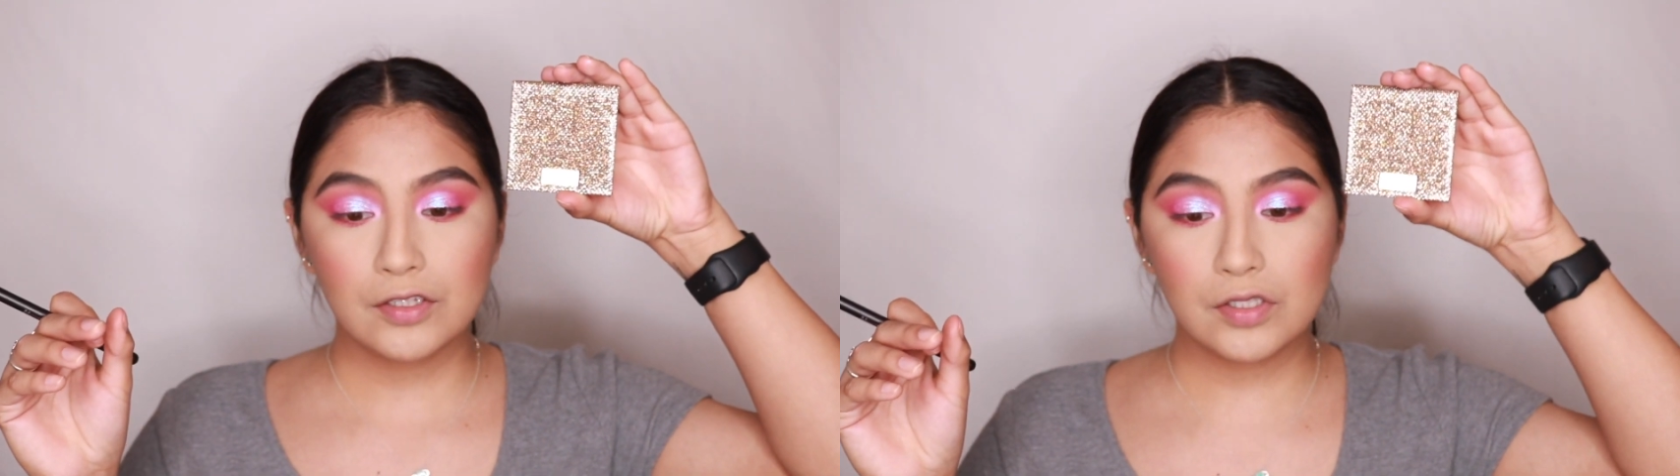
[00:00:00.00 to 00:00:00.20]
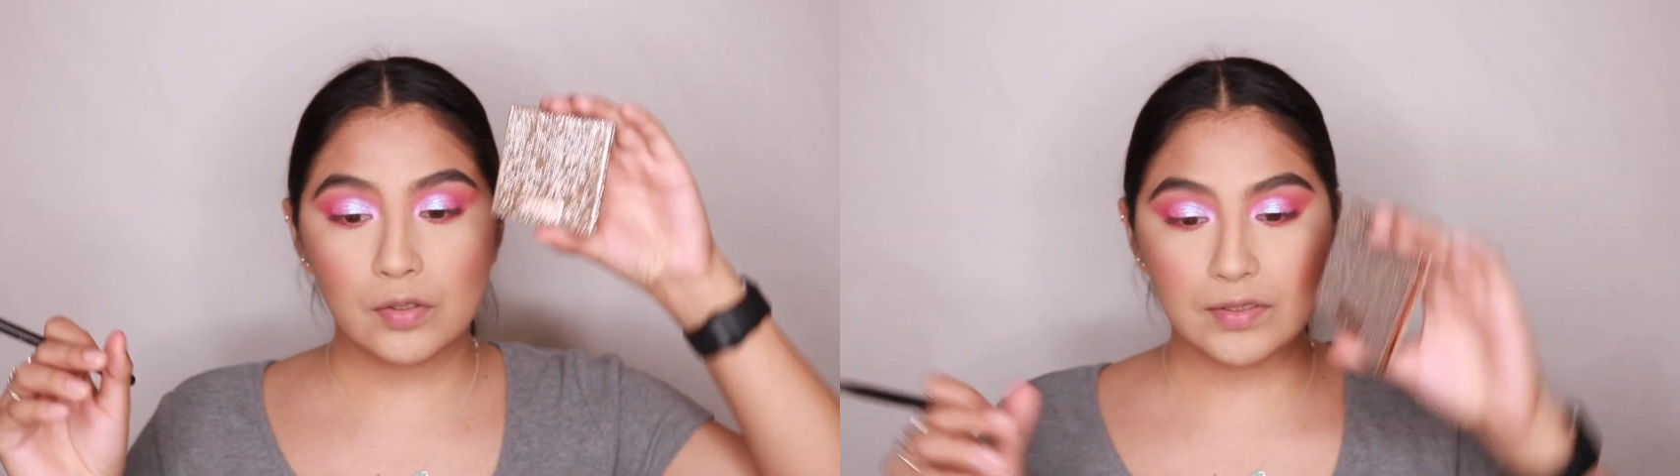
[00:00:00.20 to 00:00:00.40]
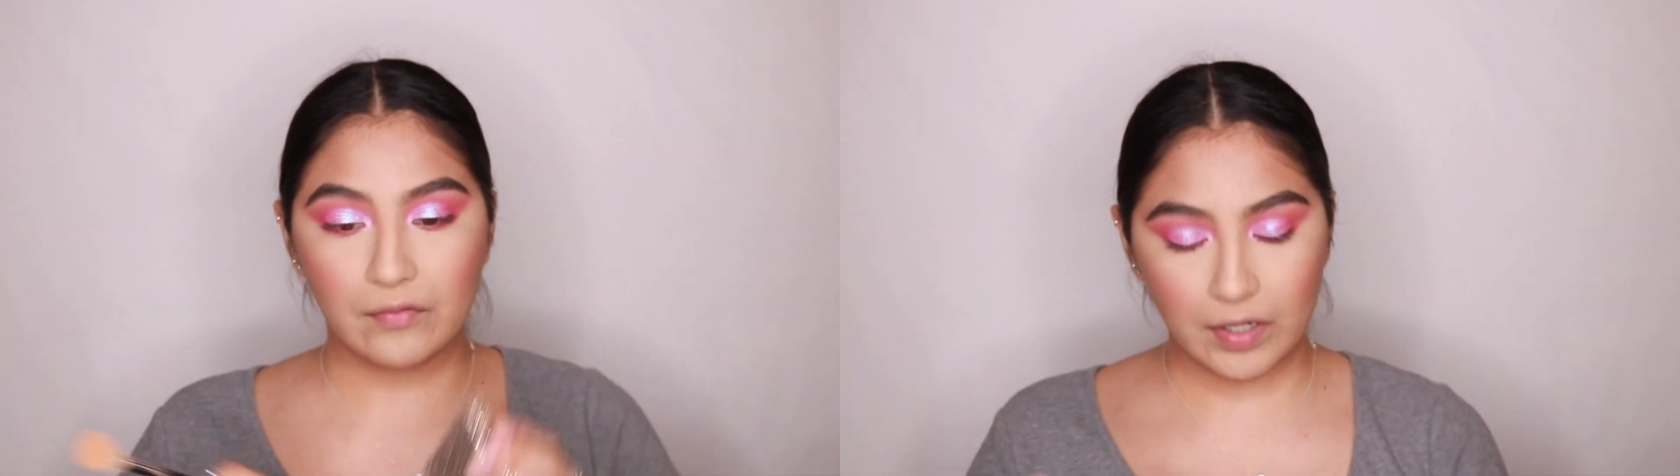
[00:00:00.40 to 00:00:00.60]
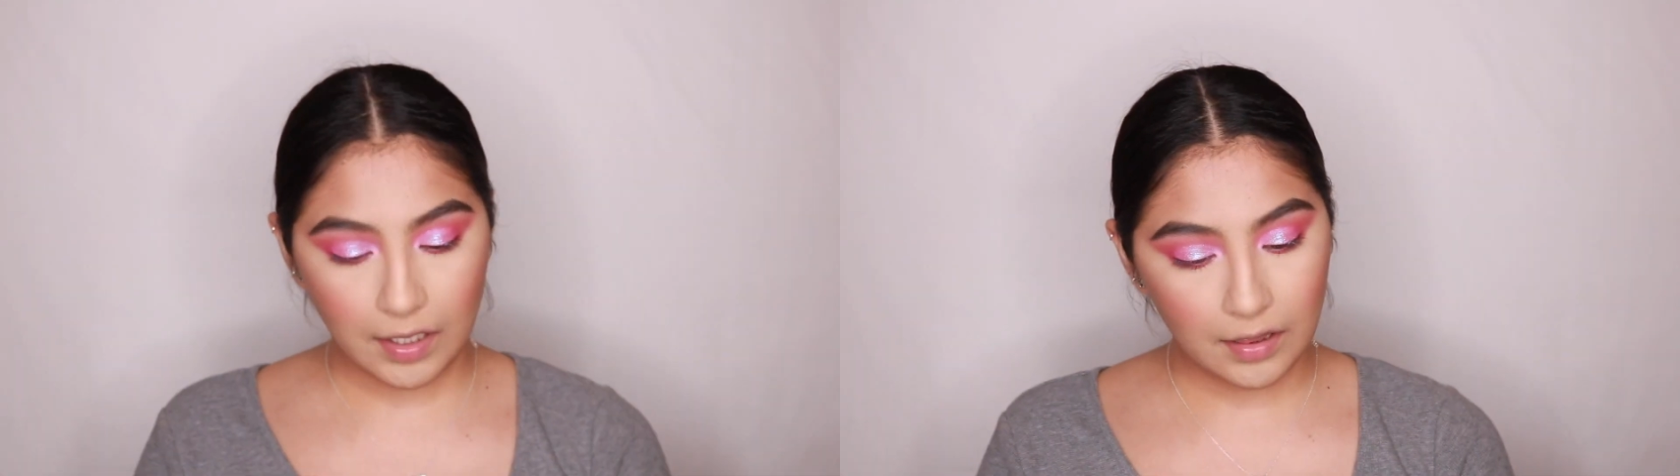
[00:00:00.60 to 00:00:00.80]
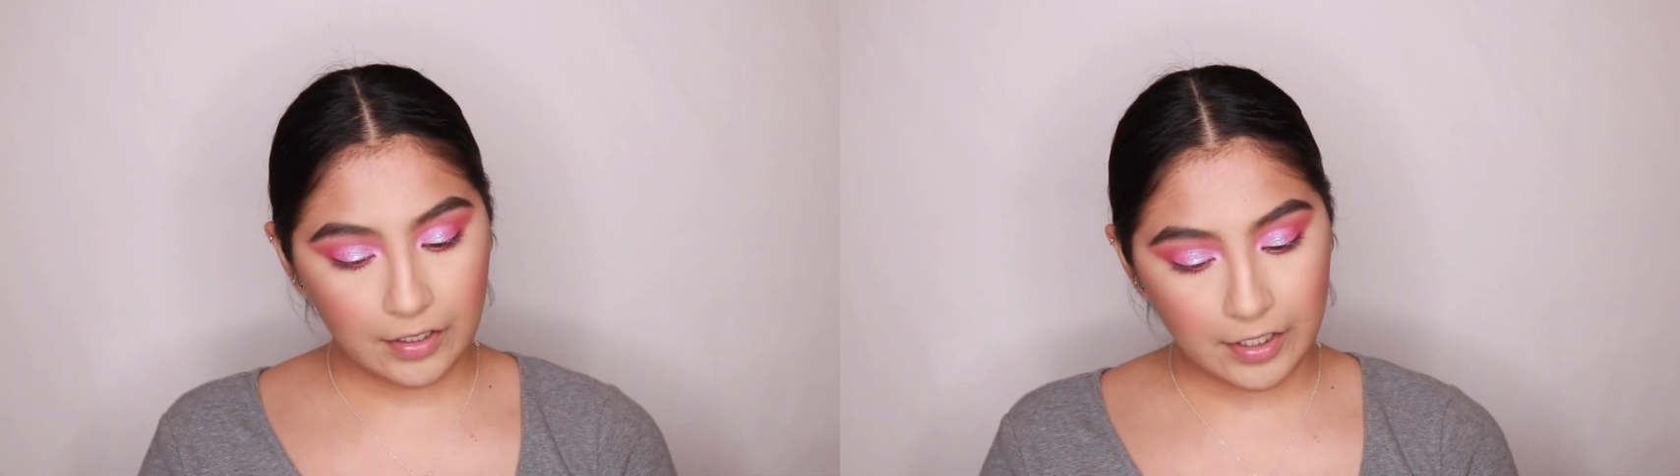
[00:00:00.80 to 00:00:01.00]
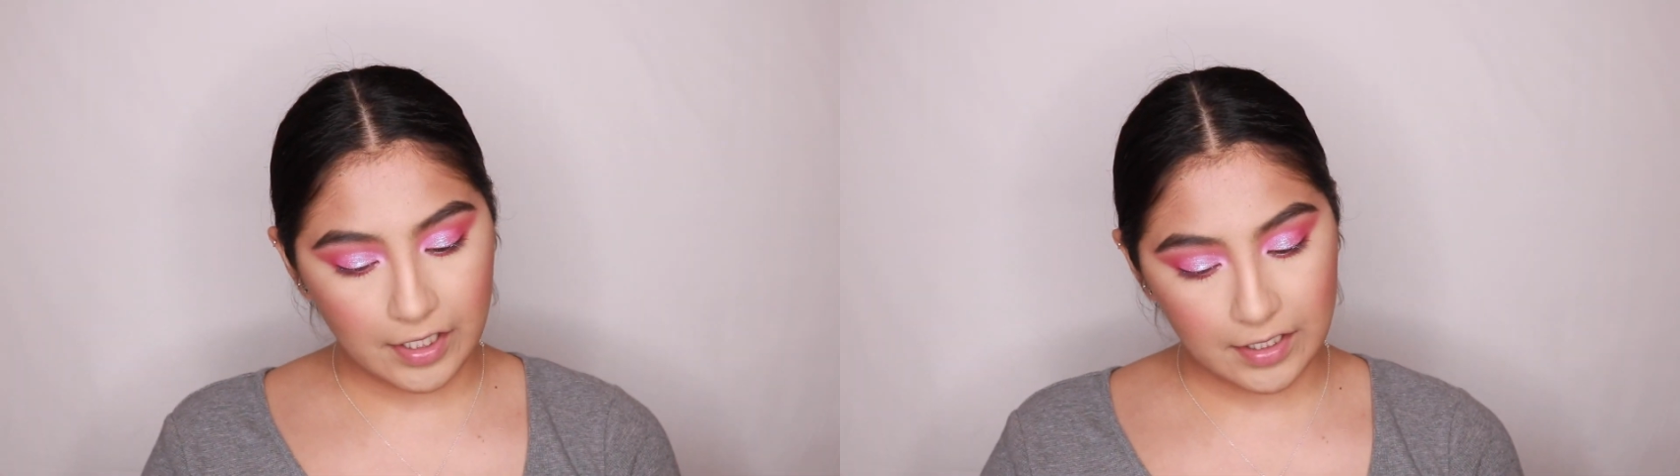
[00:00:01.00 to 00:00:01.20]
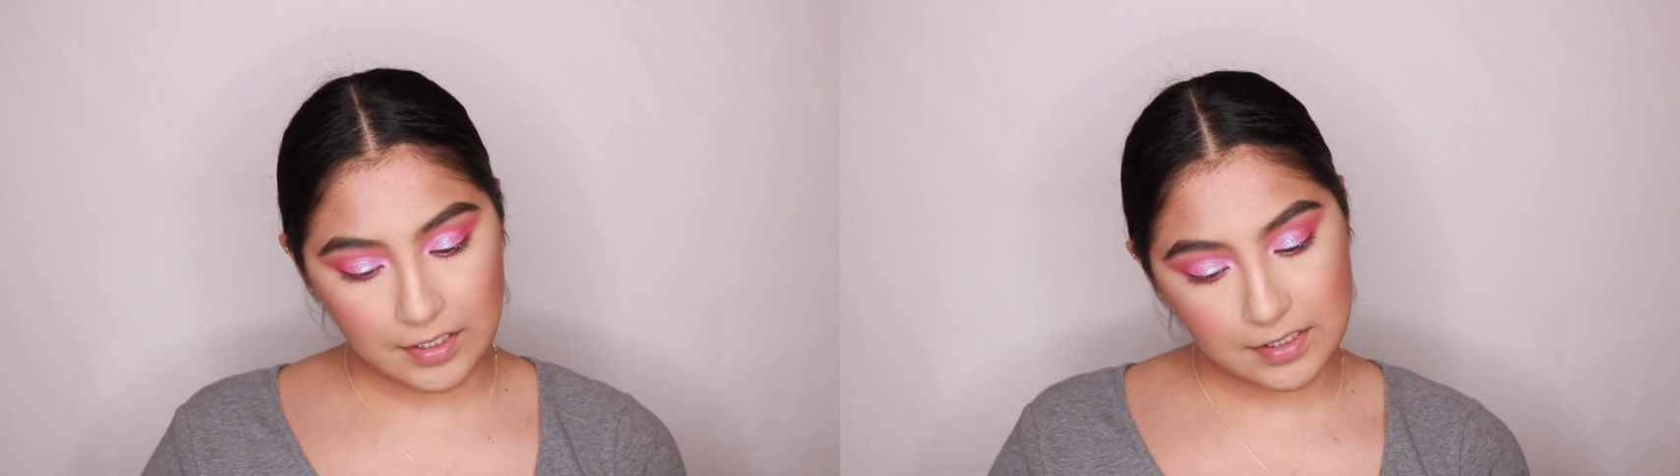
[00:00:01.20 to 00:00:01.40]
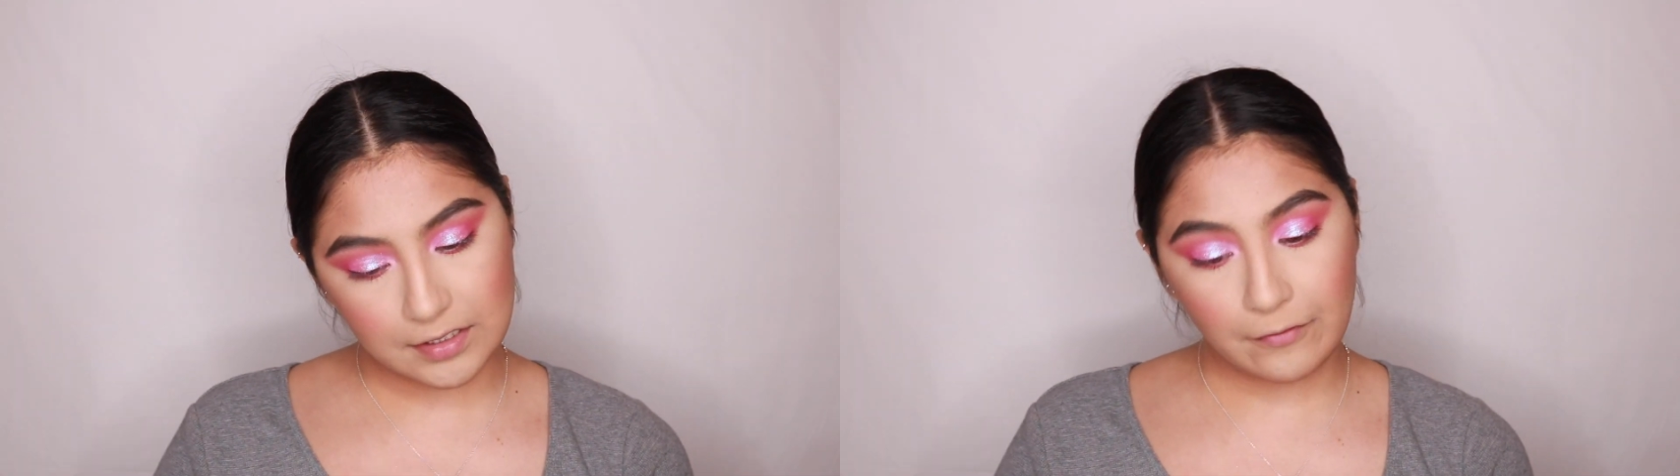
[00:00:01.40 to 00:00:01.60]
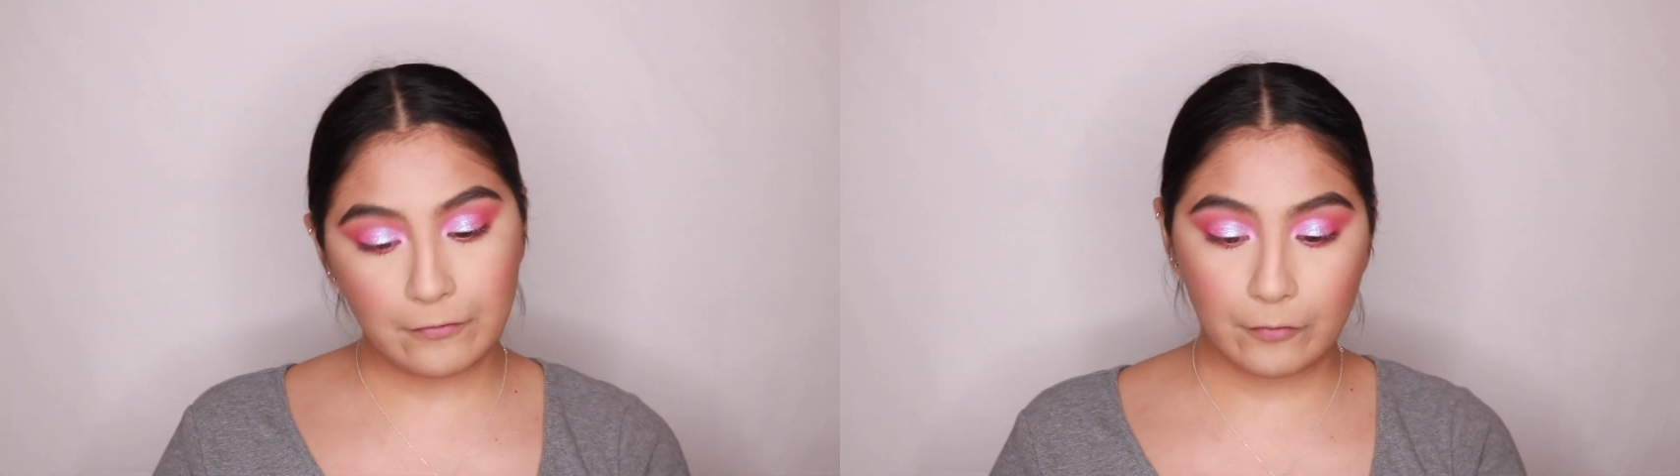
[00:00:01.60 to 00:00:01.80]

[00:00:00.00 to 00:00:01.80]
Dose of Colors